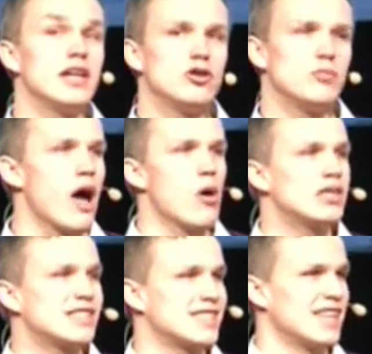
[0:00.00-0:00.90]
need to be our
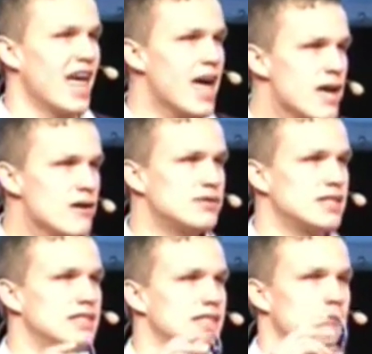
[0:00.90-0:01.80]
slaves
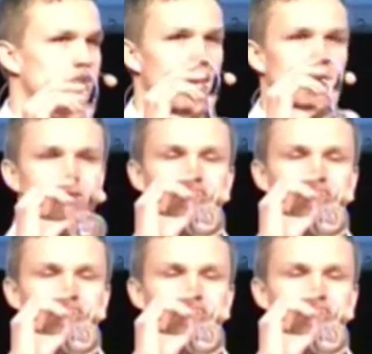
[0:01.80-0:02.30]
in some type.